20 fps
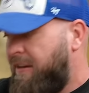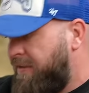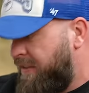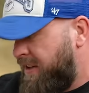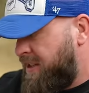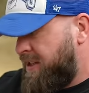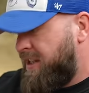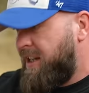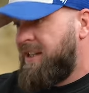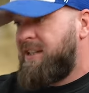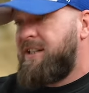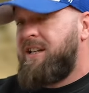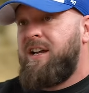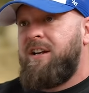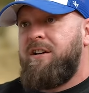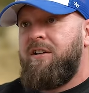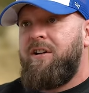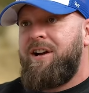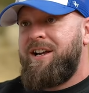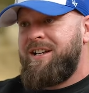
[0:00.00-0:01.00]
that if it sits
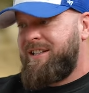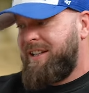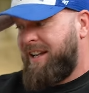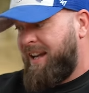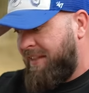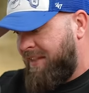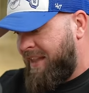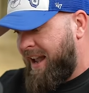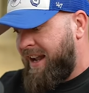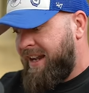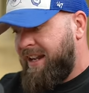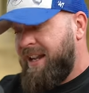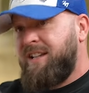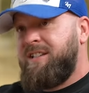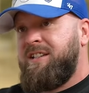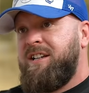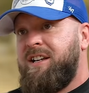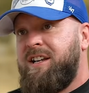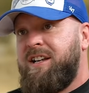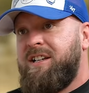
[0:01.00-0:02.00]
there nicely, that
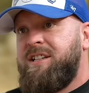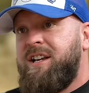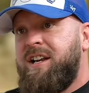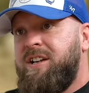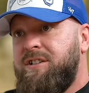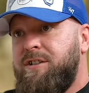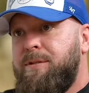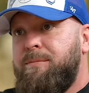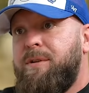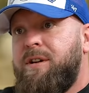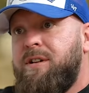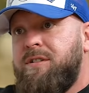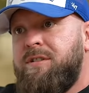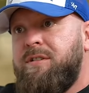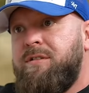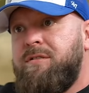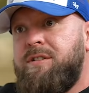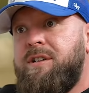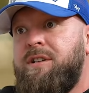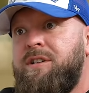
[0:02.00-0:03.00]
gets it the attention, but as
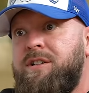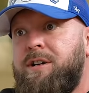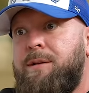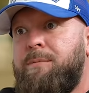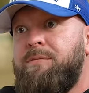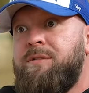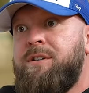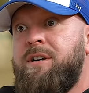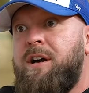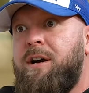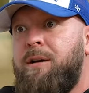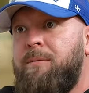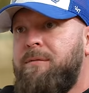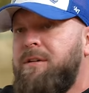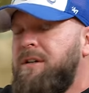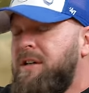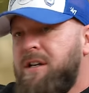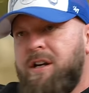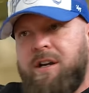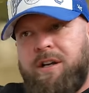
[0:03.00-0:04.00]
soon as it jumps
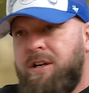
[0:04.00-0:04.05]
up,